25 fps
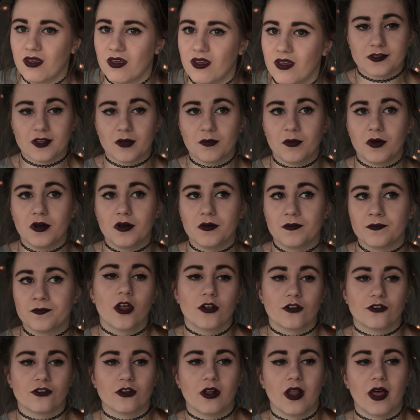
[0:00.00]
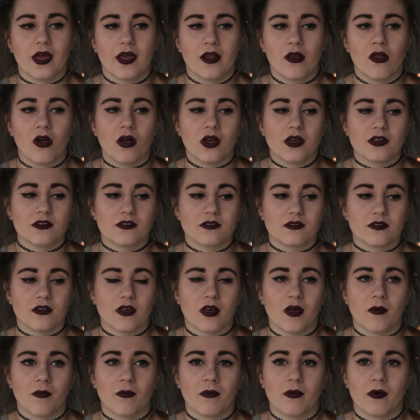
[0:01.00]
Summer, July and August,
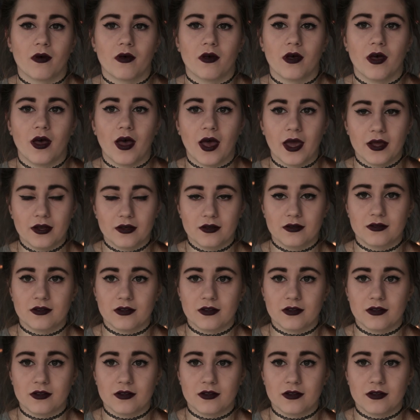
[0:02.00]
I